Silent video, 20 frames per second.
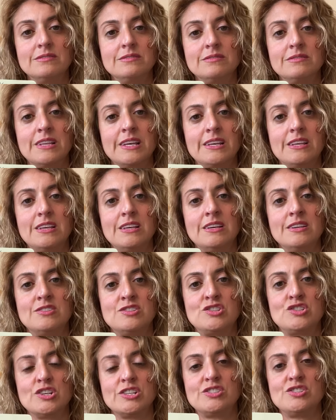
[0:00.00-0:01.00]
Like,
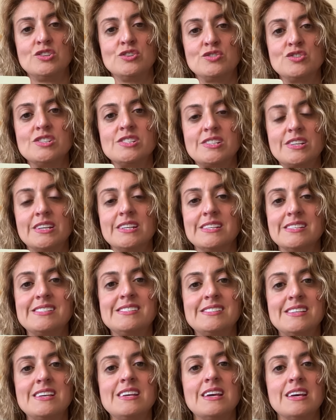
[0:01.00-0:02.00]
it's just, you're just going to
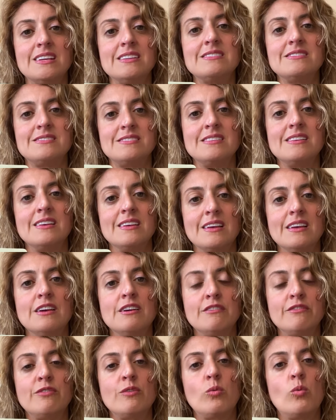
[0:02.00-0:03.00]
see it
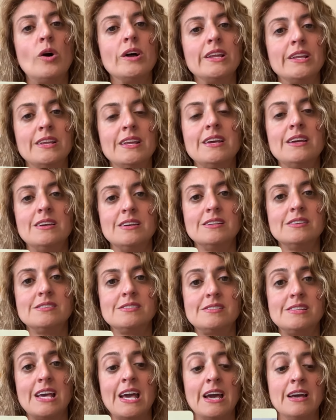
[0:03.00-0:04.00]
for what it
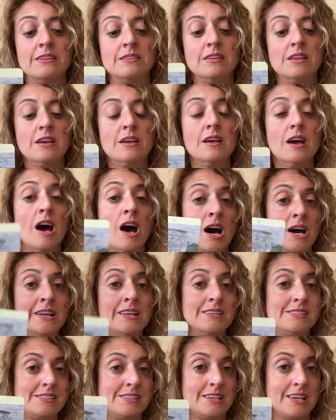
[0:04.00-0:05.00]
is. And
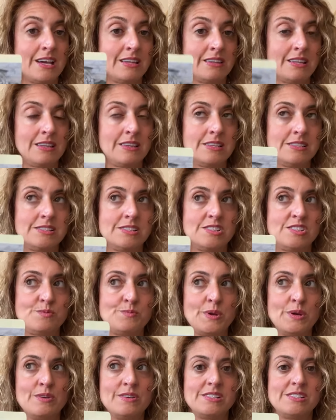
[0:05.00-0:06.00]
honestly, I think this is
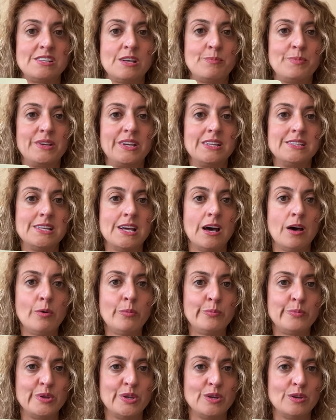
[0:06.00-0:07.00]
spirit stepping in to
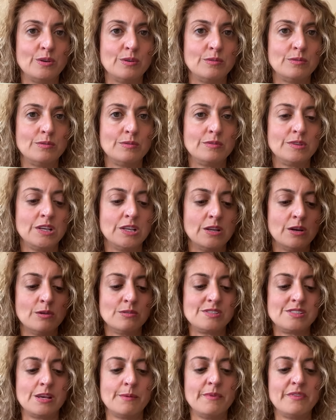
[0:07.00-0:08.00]
help you. You know,
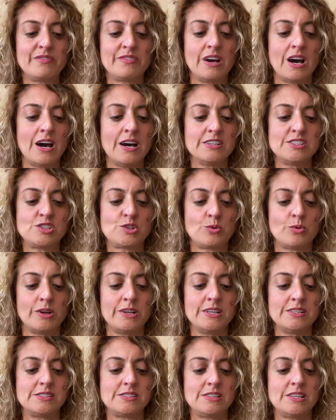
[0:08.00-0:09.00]
some of God's
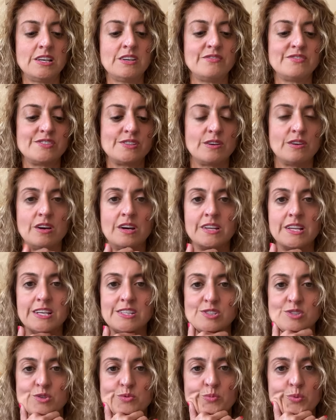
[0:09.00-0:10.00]
greatest gifts are
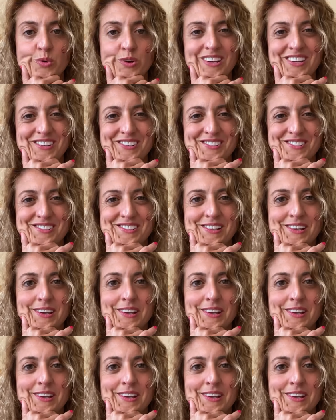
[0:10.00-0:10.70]
unanswered prayers.